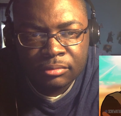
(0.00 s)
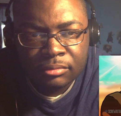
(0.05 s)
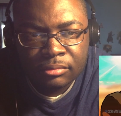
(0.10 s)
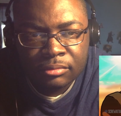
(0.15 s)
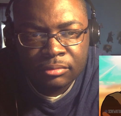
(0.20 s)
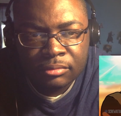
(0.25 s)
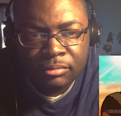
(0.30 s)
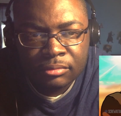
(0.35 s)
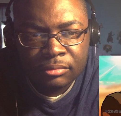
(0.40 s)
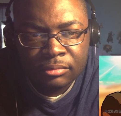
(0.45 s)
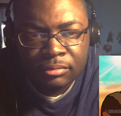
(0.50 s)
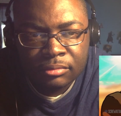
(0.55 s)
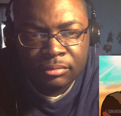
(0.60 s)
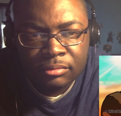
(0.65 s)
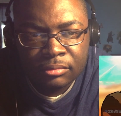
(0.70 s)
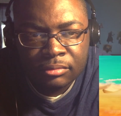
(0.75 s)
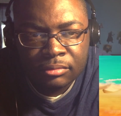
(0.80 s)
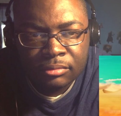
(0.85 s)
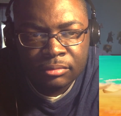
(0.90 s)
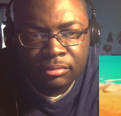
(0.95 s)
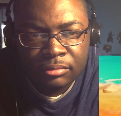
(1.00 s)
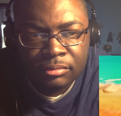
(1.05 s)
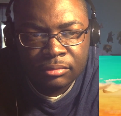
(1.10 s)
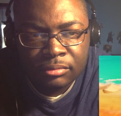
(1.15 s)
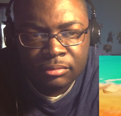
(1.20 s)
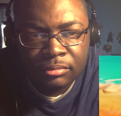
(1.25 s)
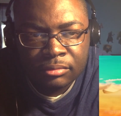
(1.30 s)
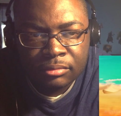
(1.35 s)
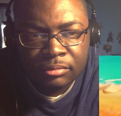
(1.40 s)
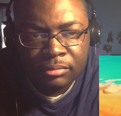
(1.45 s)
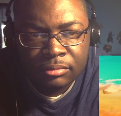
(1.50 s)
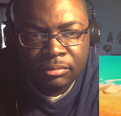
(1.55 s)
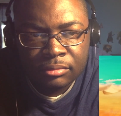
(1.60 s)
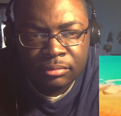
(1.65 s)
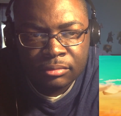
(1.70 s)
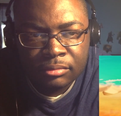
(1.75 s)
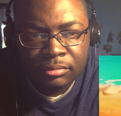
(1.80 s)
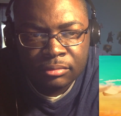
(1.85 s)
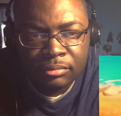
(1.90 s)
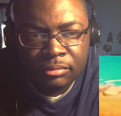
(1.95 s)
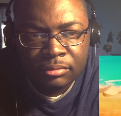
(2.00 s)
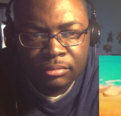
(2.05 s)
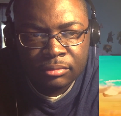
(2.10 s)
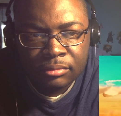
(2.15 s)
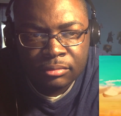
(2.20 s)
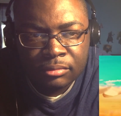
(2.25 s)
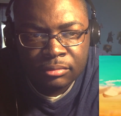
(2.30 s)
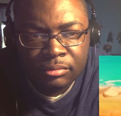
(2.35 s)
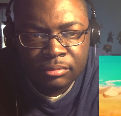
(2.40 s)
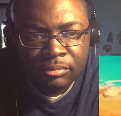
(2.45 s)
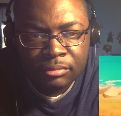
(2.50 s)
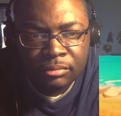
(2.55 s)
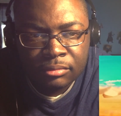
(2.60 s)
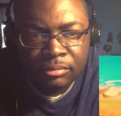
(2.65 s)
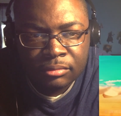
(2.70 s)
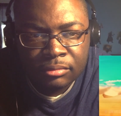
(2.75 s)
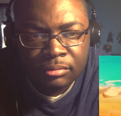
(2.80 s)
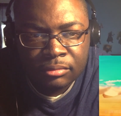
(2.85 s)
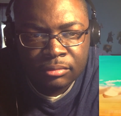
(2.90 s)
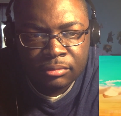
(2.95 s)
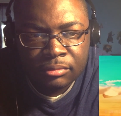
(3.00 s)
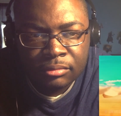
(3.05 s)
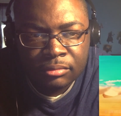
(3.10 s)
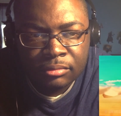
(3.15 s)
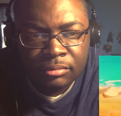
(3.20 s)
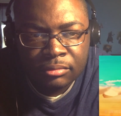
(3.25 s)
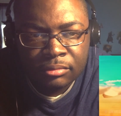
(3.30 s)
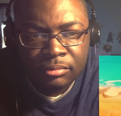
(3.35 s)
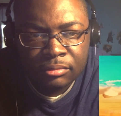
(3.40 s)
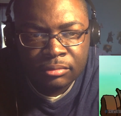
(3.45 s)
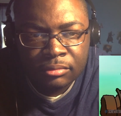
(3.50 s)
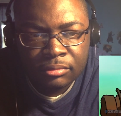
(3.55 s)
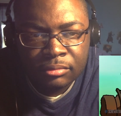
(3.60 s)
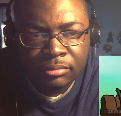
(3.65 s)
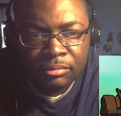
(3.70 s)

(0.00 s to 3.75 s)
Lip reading: Nothing is said.